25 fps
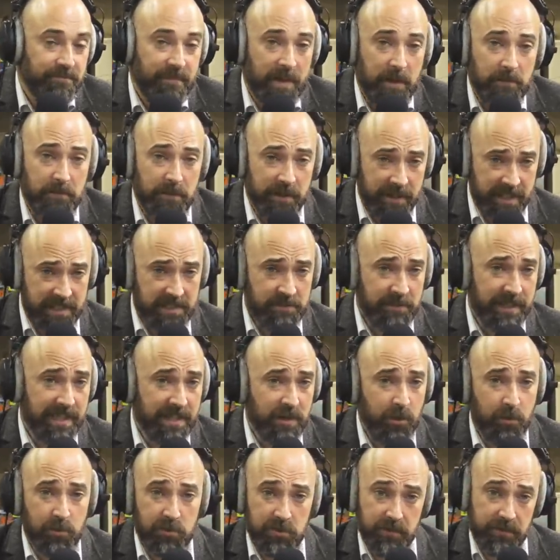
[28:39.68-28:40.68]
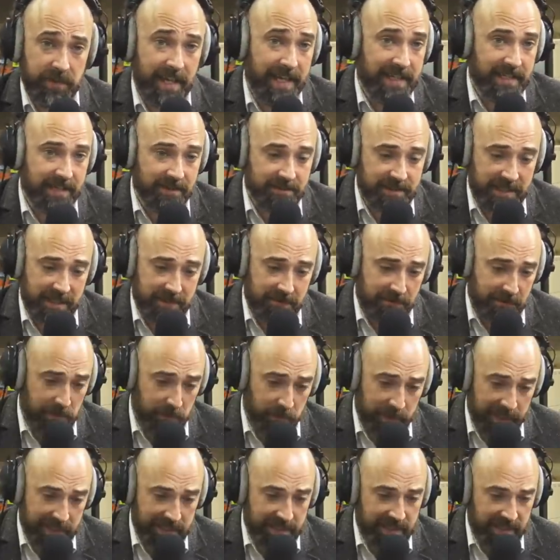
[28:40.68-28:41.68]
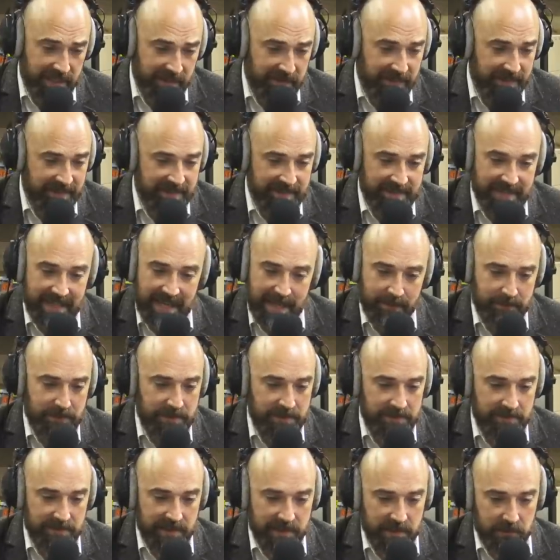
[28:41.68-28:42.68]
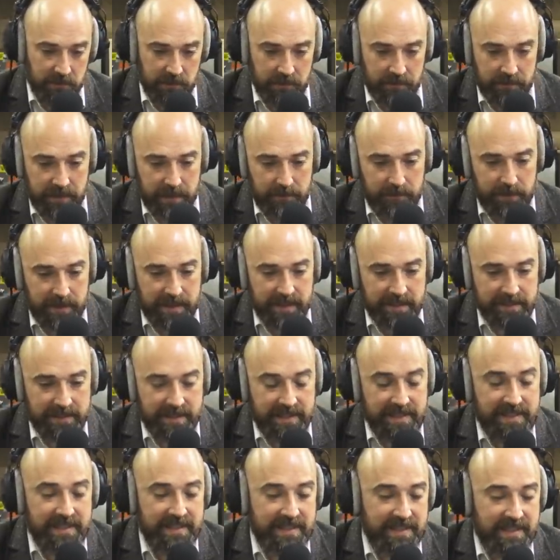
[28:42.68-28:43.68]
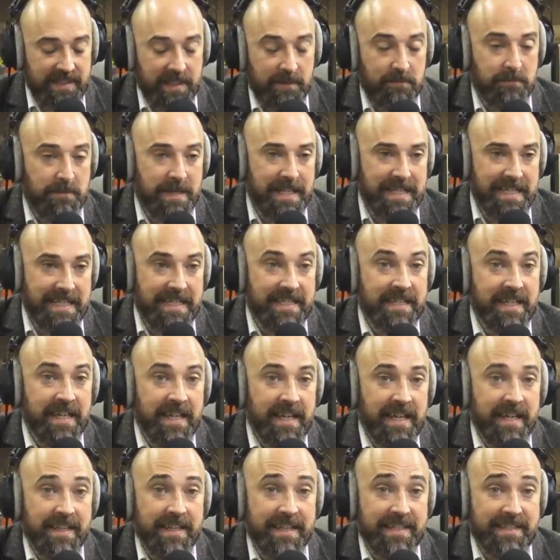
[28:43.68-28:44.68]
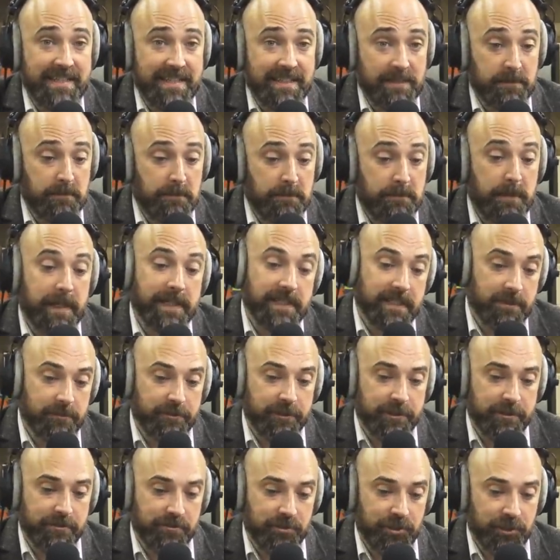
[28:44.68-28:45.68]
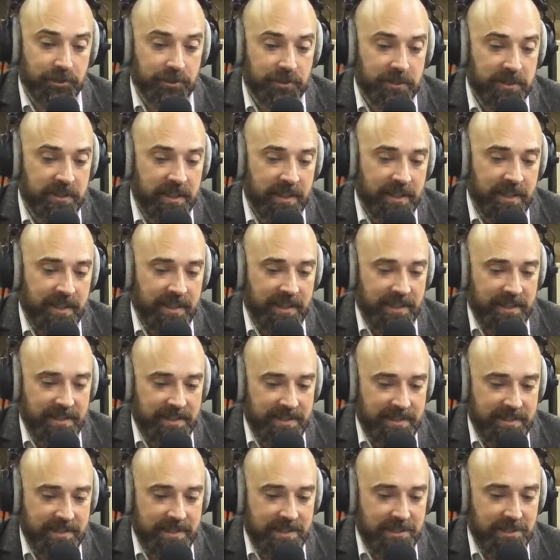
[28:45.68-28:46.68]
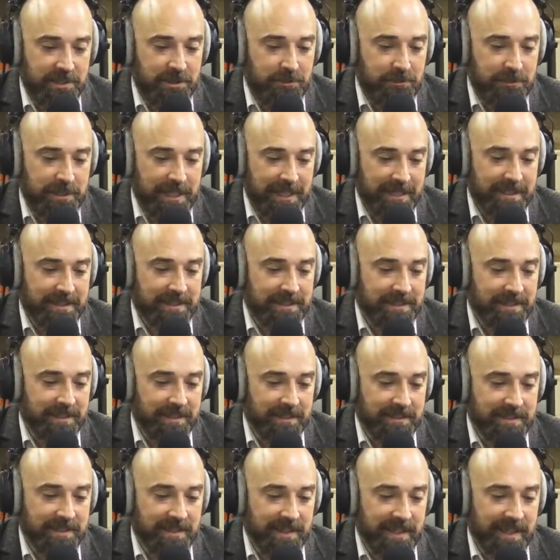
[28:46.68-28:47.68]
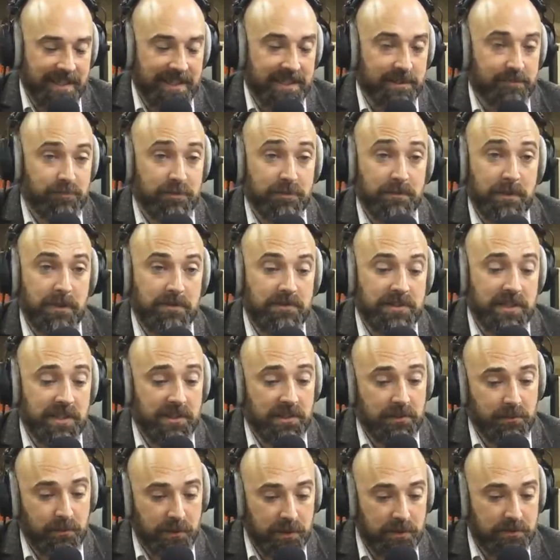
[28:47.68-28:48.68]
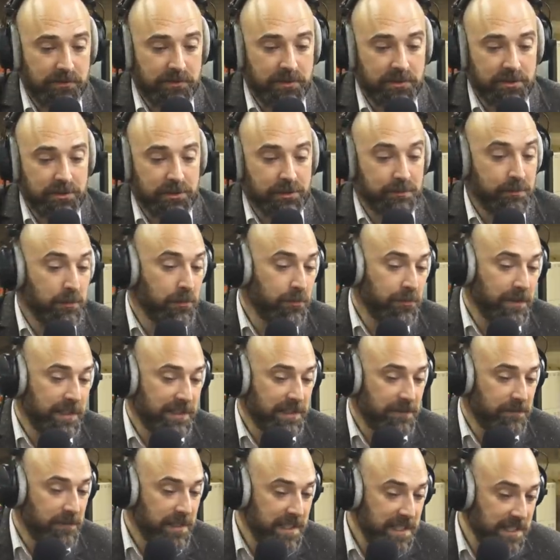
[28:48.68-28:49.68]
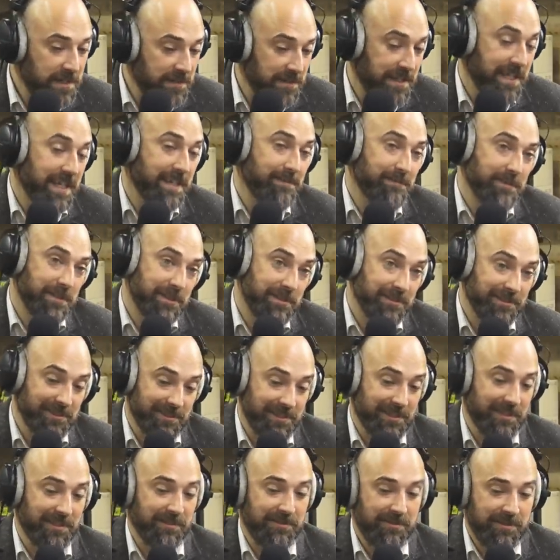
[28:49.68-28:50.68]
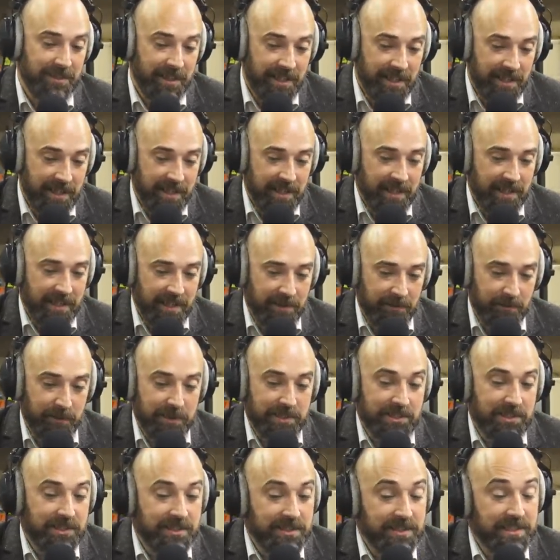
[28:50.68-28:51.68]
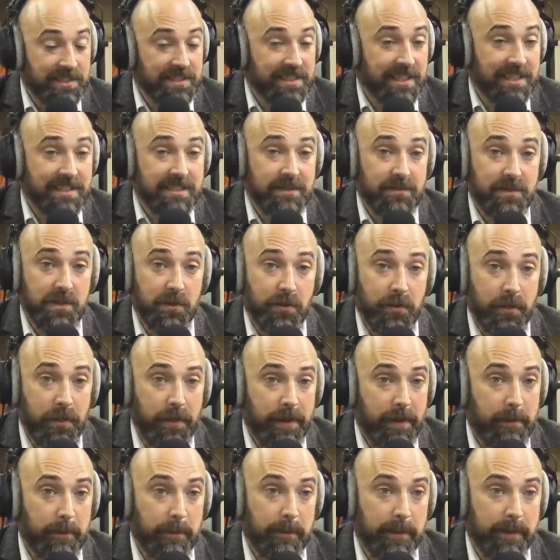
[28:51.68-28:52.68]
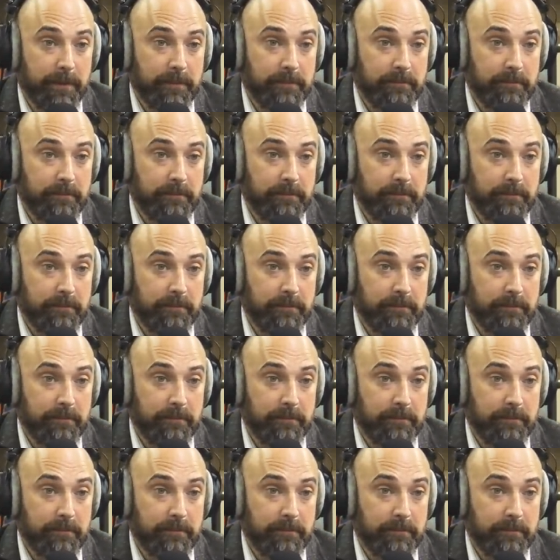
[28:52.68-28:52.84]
Well, this week, all of that goes out of the window absolutely all of it because this isn't a mini, this is a micro, John. This is a new Kickstarter and it's promoting the world's smallest video games console, uh, which is the size of your thumb.